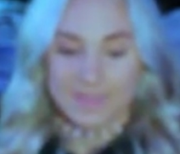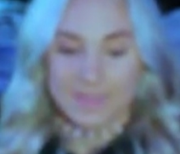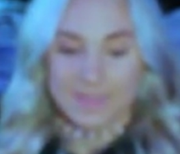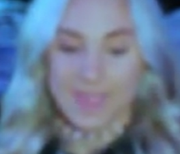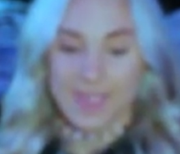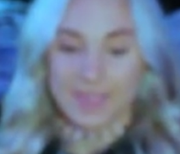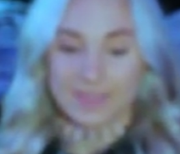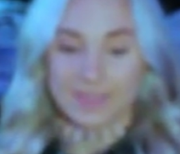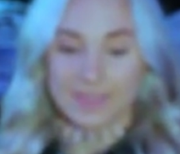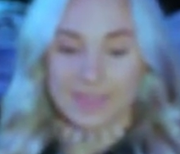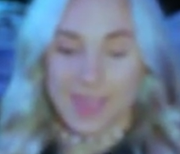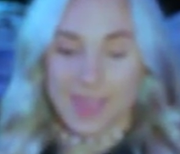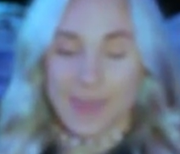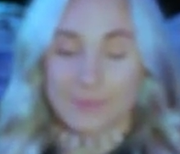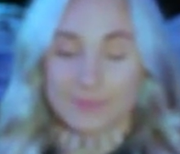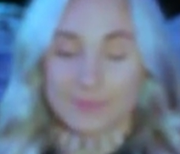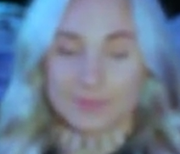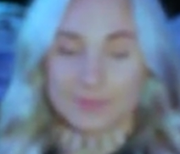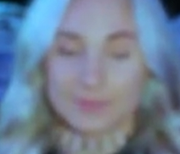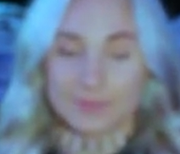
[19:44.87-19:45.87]
me
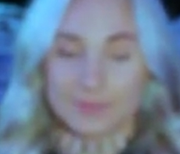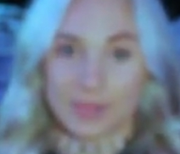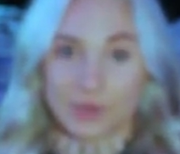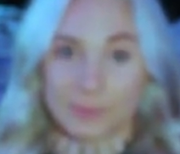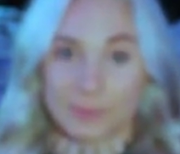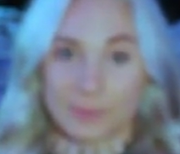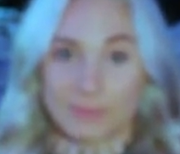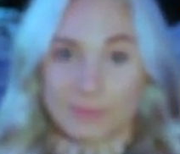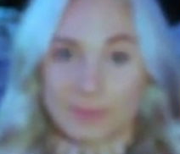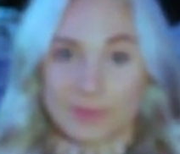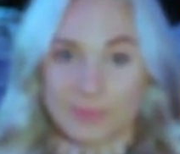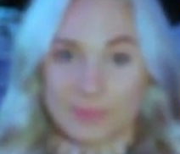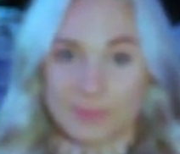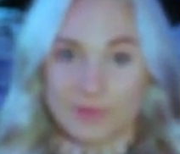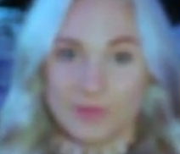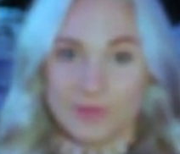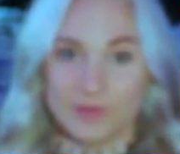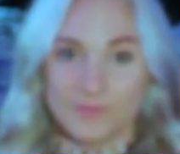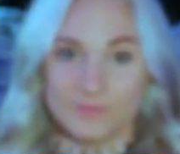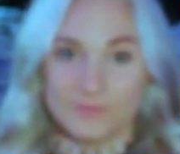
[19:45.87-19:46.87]
hanging out with that group of
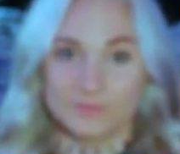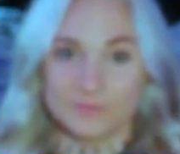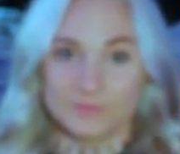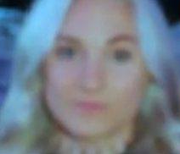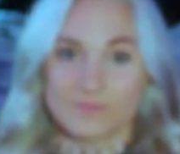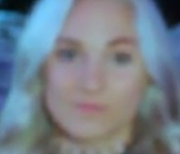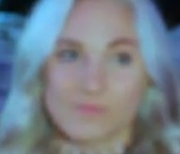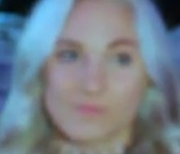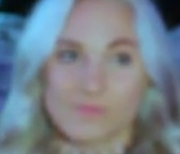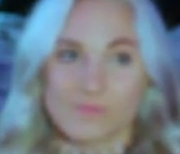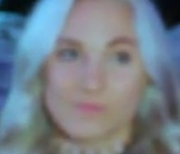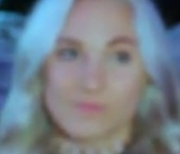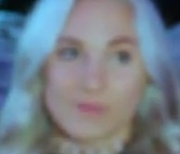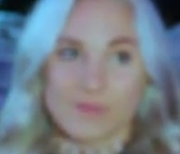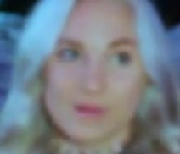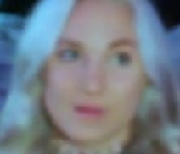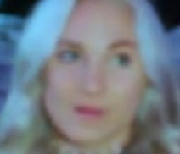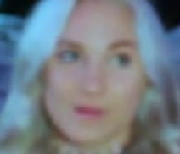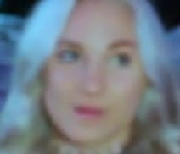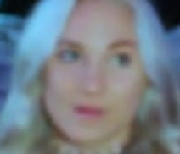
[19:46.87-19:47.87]
people
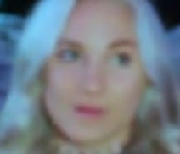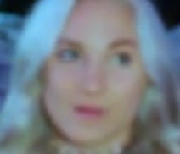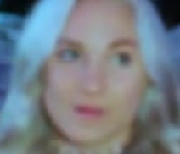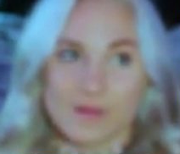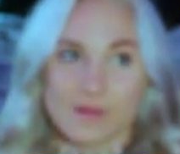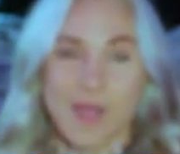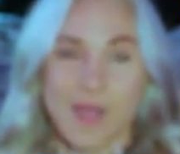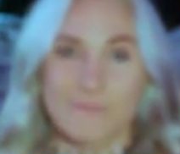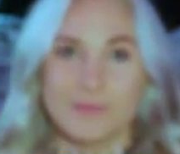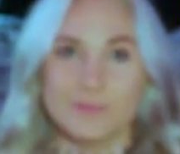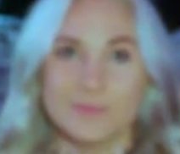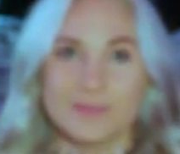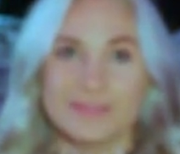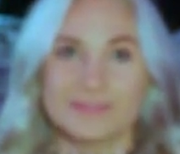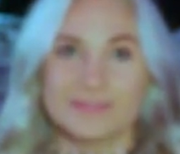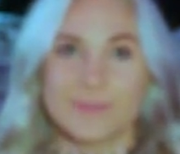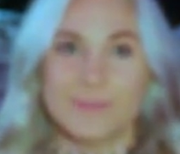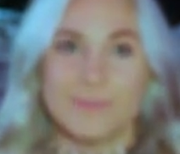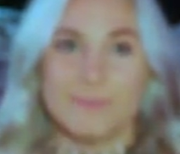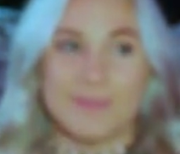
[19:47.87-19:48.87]
was
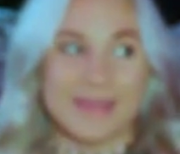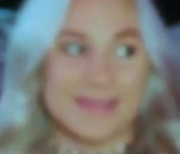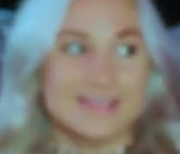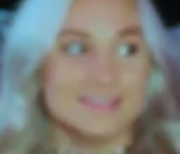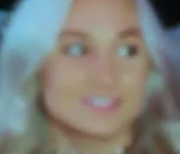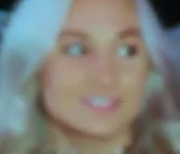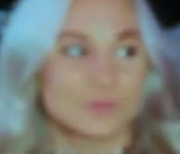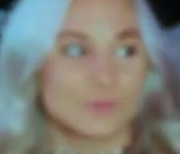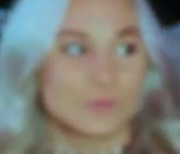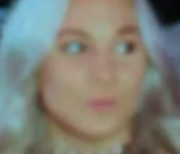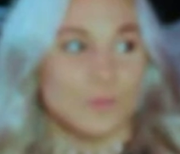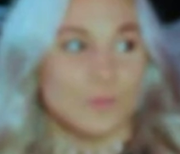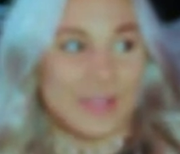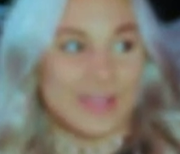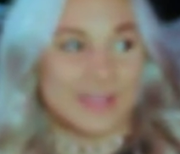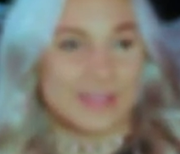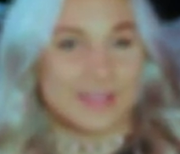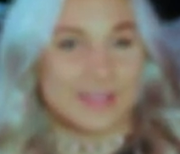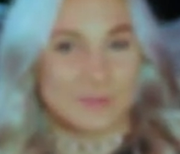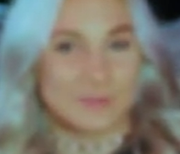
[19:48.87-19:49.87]
probably the best
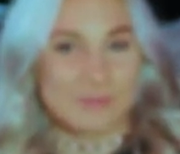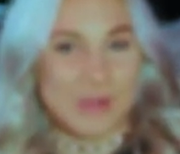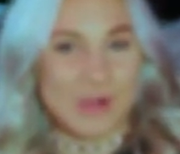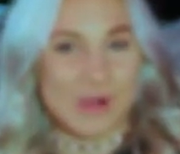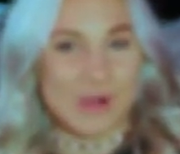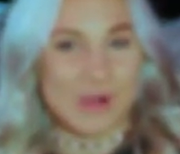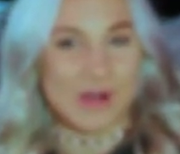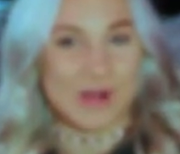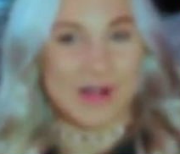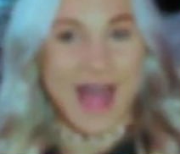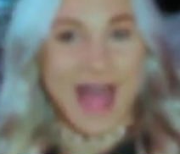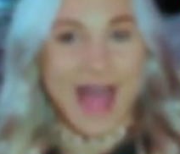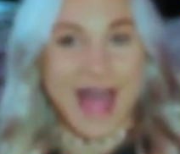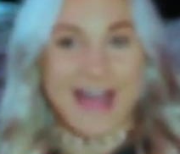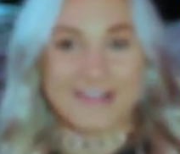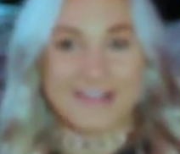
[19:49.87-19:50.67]
wake-up call